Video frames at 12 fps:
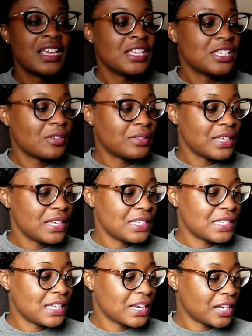So these
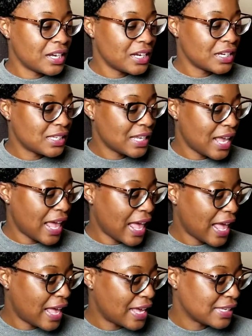stickers, it
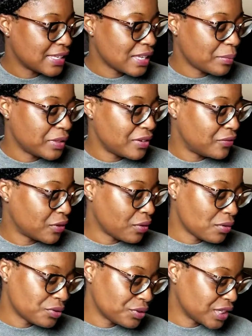has something for
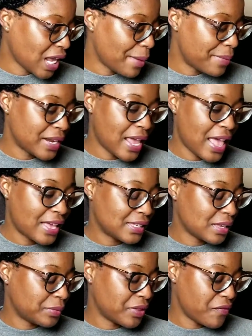grocery shopping, it has
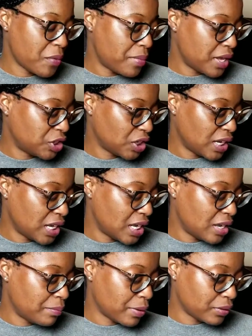something for
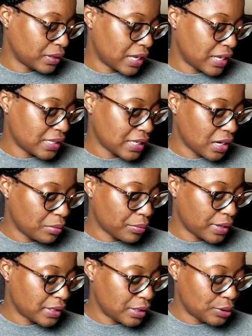budgeting, birthdays,
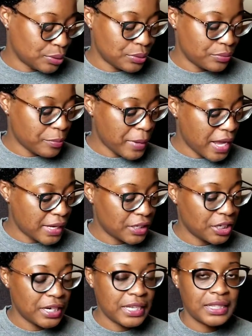celebrate, to do,
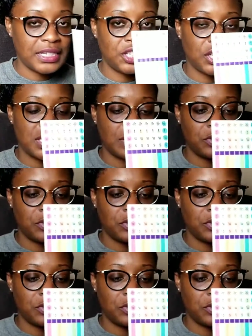reminder, and then just some